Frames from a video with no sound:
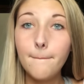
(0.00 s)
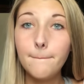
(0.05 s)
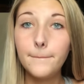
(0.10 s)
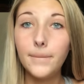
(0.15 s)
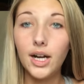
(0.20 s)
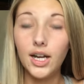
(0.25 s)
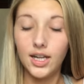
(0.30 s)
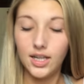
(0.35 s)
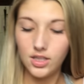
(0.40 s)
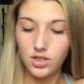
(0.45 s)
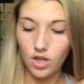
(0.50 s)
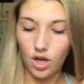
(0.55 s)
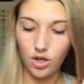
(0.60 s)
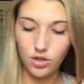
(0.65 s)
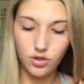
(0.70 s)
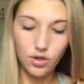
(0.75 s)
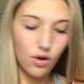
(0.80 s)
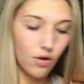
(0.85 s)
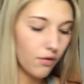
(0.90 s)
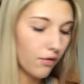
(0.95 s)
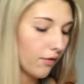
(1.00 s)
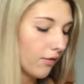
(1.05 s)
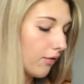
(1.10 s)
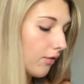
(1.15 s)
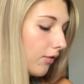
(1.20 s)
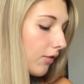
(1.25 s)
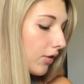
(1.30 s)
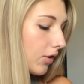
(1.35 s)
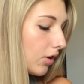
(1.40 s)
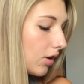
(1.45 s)
but it's also
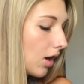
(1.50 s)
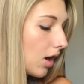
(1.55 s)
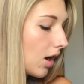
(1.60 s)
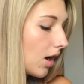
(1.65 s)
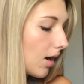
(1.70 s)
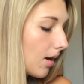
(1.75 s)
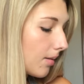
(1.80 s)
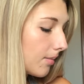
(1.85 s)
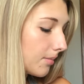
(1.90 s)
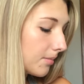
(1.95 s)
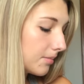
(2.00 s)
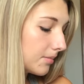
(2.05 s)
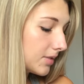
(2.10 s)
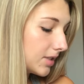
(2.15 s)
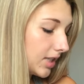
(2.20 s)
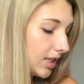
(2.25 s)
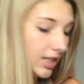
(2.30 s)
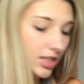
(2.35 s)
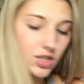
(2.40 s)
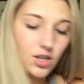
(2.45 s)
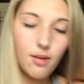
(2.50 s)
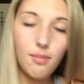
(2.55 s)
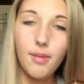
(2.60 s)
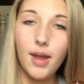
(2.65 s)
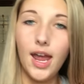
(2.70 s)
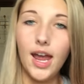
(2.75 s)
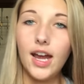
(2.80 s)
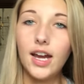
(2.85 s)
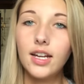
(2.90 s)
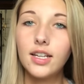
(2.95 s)
from TJ
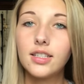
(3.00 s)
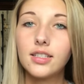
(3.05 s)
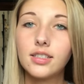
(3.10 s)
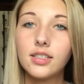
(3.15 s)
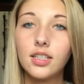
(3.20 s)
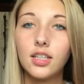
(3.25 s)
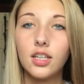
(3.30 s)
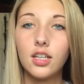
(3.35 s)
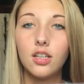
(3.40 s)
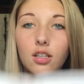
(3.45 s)
Maxx.